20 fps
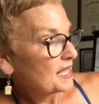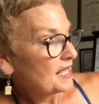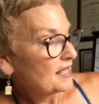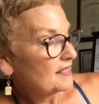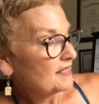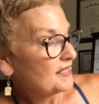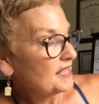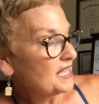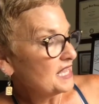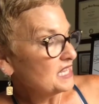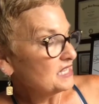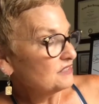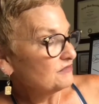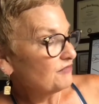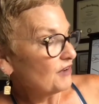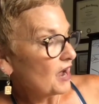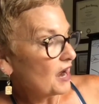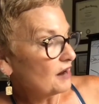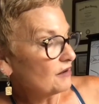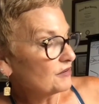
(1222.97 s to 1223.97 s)
These
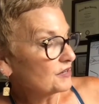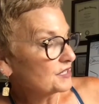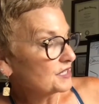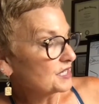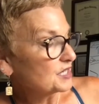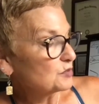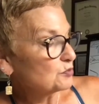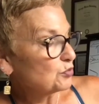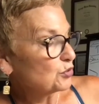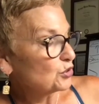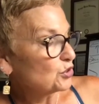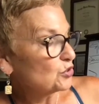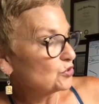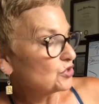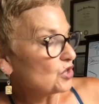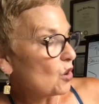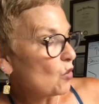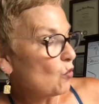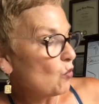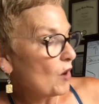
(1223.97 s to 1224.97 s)
viruses produce
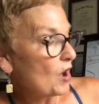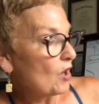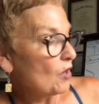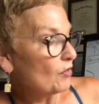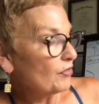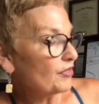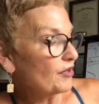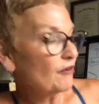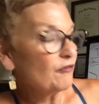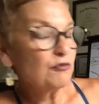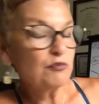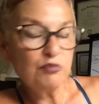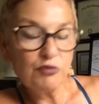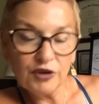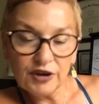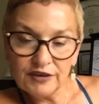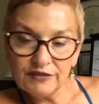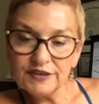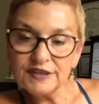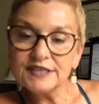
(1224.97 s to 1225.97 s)
a wealth of
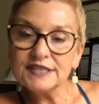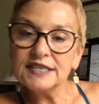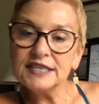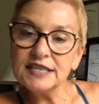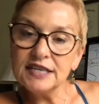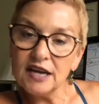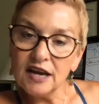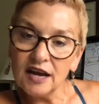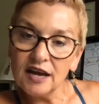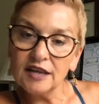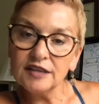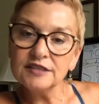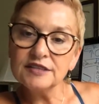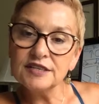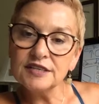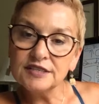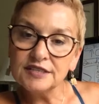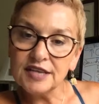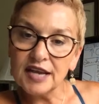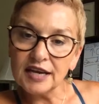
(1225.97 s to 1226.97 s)
previously
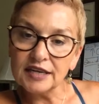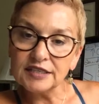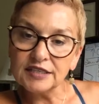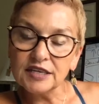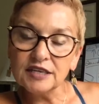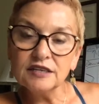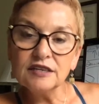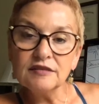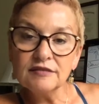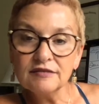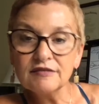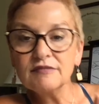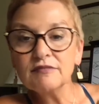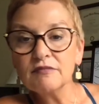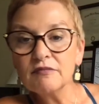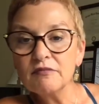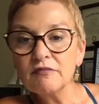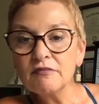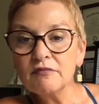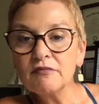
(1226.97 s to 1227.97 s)
undetected,
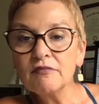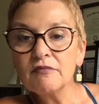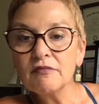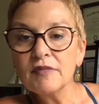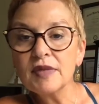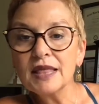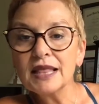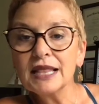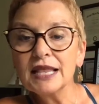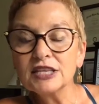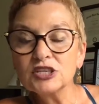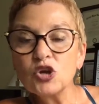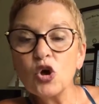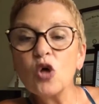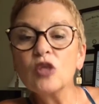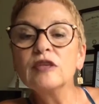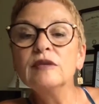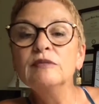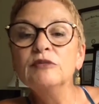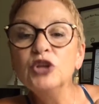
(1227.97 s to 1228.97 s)
let's
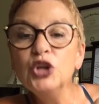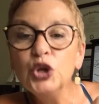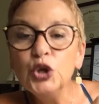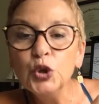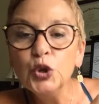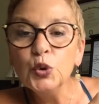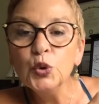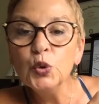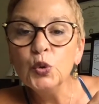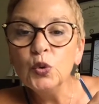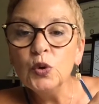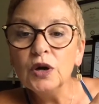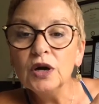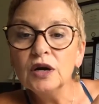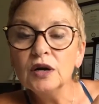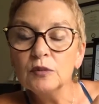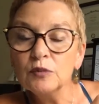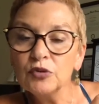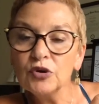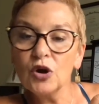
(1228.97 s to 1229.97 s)
call them new
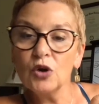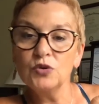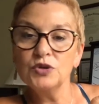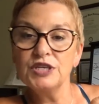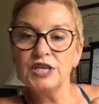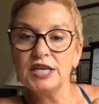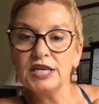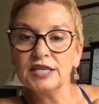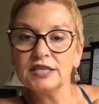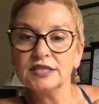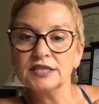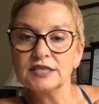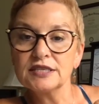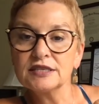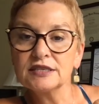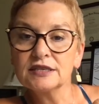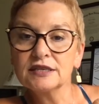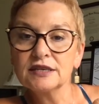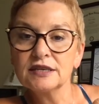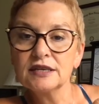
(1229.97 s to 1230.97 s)

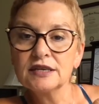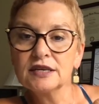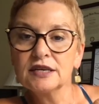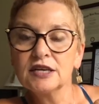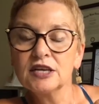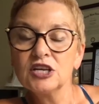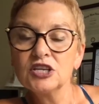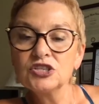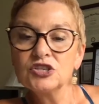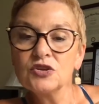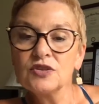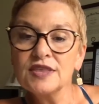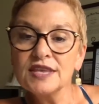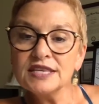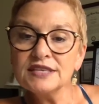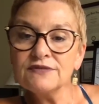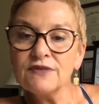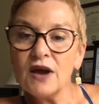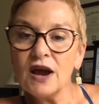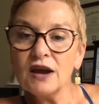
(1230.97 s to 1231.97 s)
proteins. So
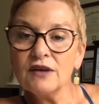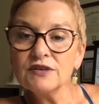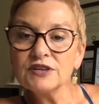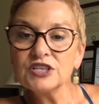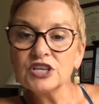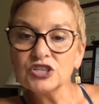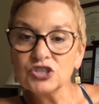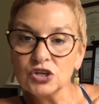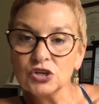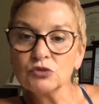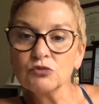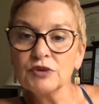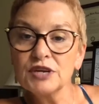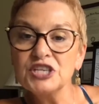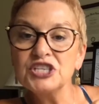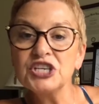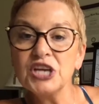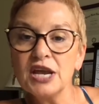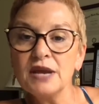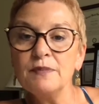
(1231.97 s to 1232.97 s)
this virus is going to
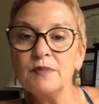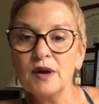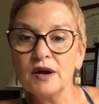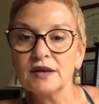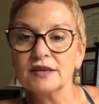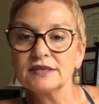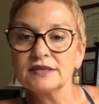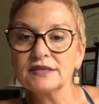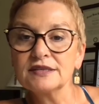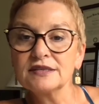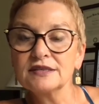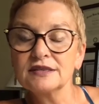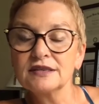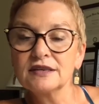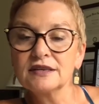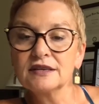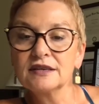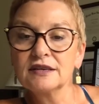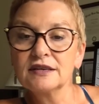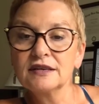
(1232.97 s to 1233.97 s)
reshape us
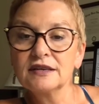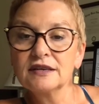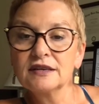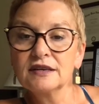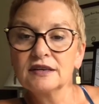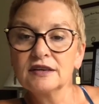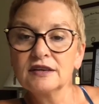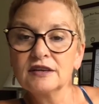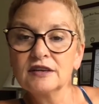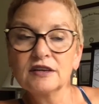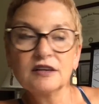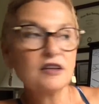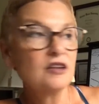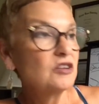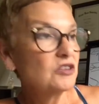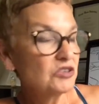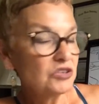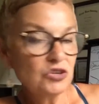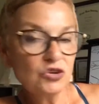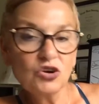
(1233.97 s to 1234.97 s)

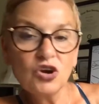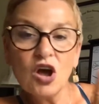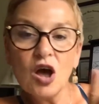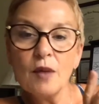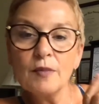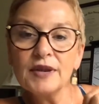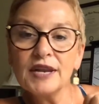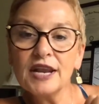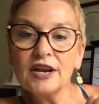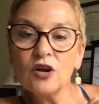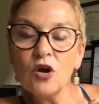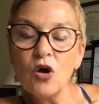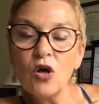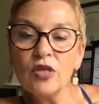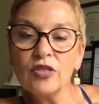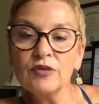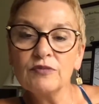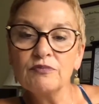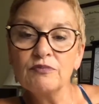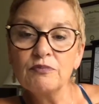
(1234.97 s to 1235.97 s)
to accommodate
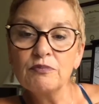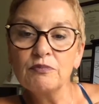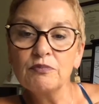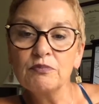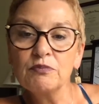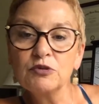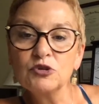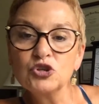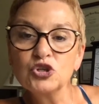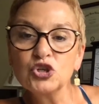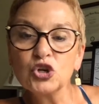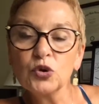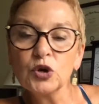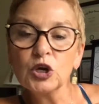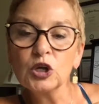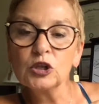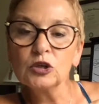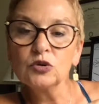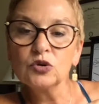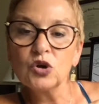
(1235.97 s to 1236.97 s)
all the sugar
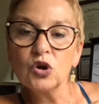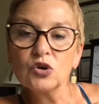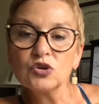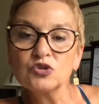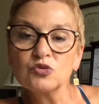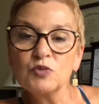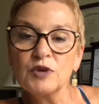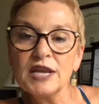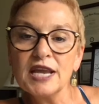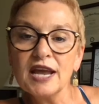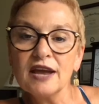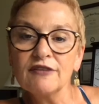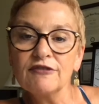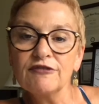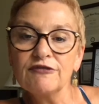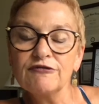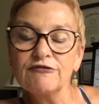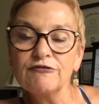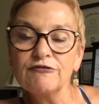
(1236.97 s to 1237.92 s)
and glucose we can